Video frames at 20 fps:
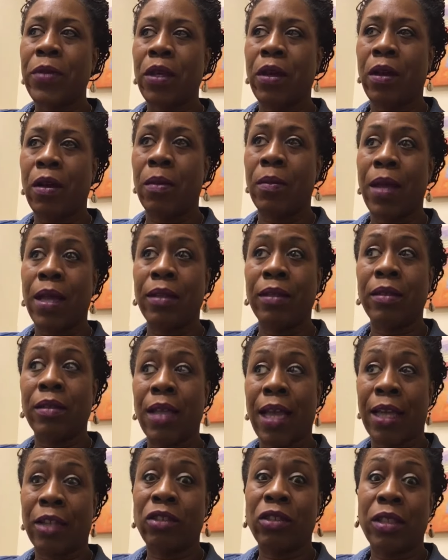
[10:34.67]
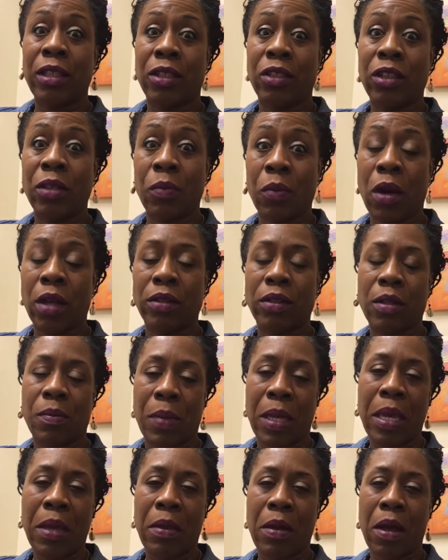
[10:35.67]
Um, actually, she brought to
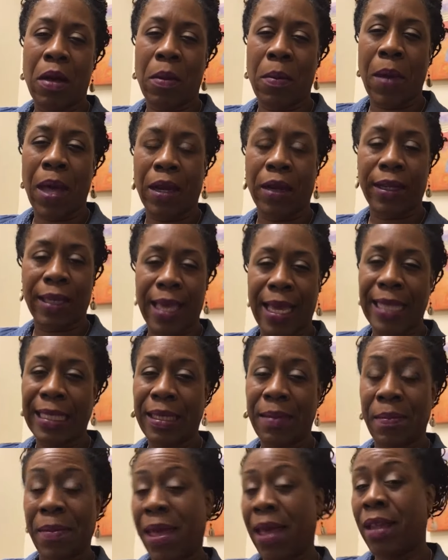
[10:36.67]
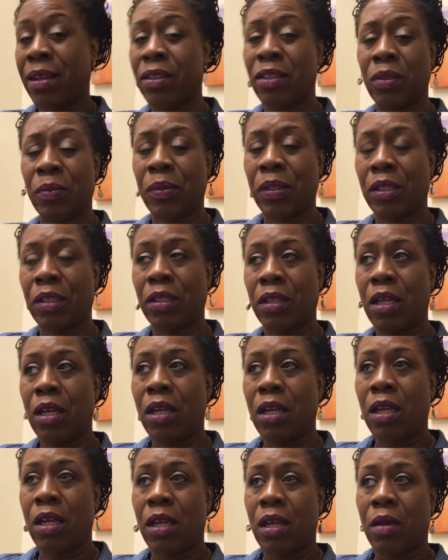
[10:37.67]
me about a case management,
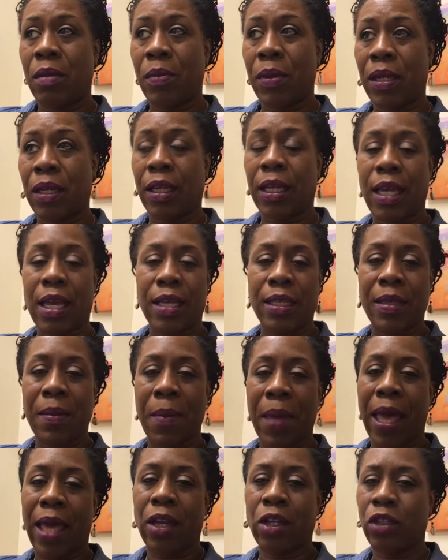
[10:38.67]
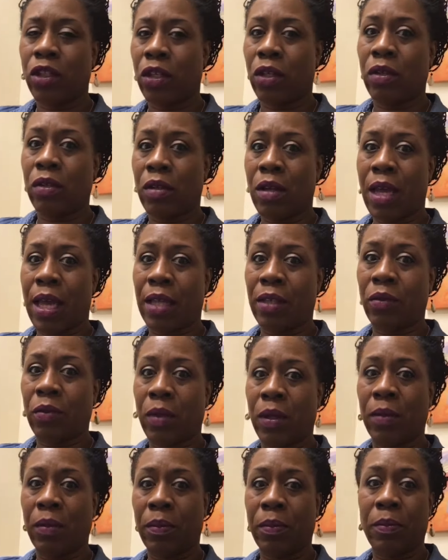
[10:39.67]
being a case manager as
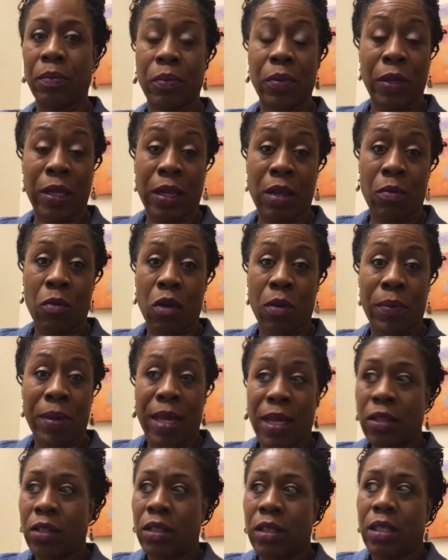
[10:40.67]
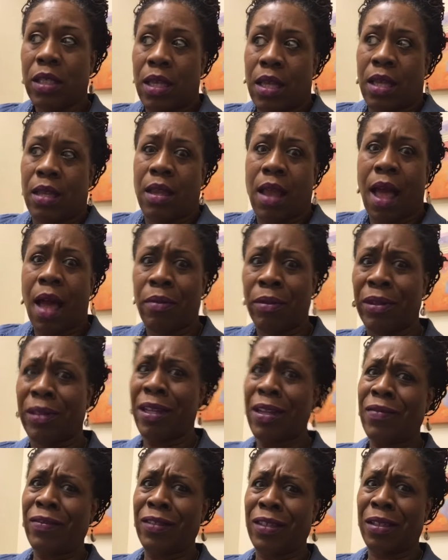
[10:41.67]
we bring in more patients, and I would
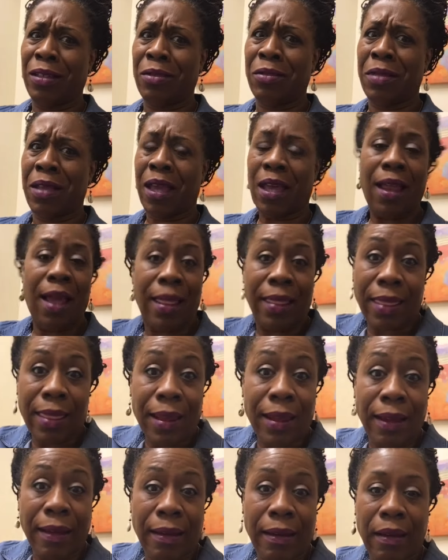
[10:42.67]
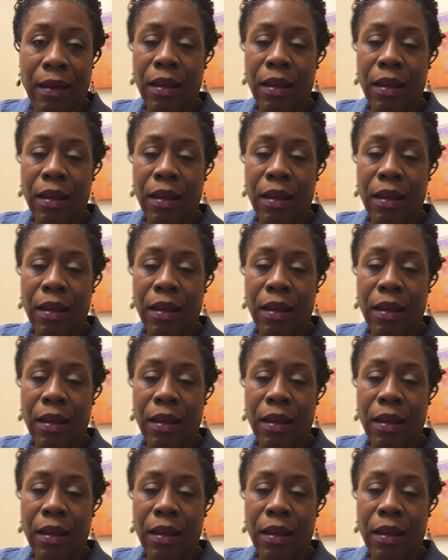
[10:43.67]
love to do that. I think,